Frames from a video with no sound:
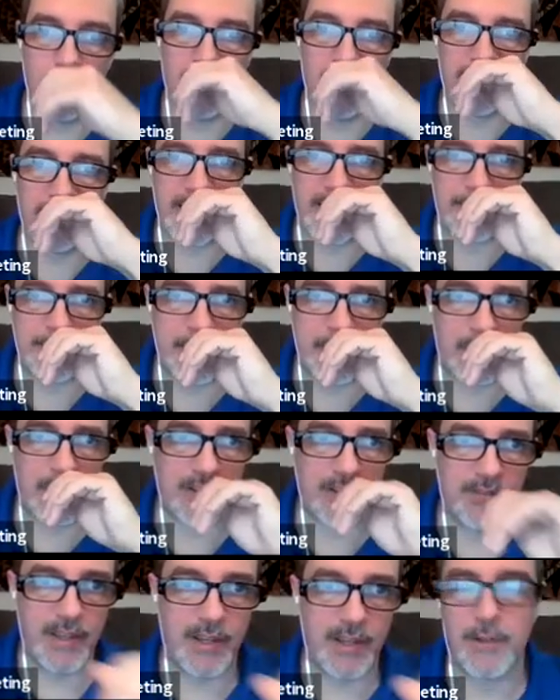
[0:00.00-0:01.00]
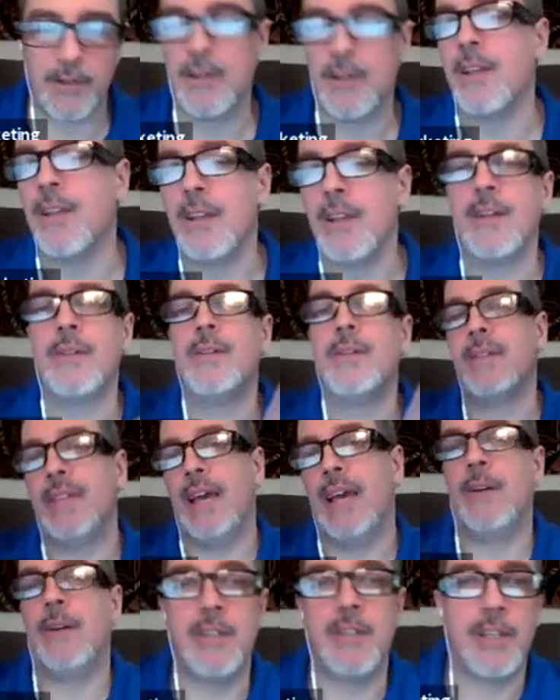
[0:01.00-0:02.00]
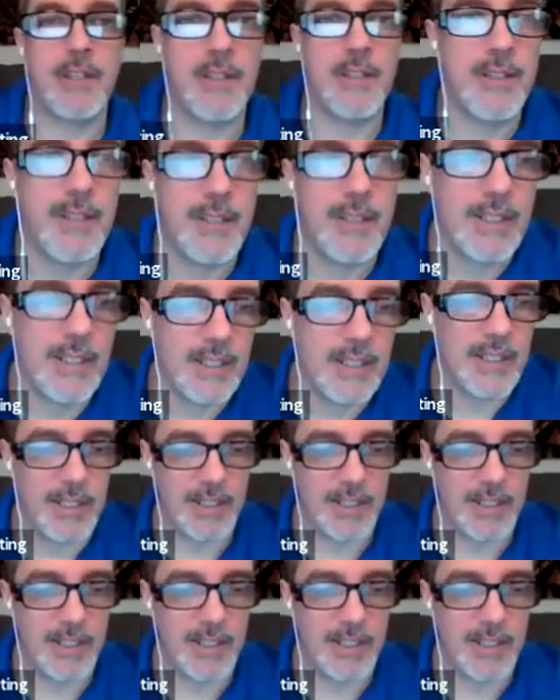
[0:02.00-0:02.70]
Once that's all configured, well, now you can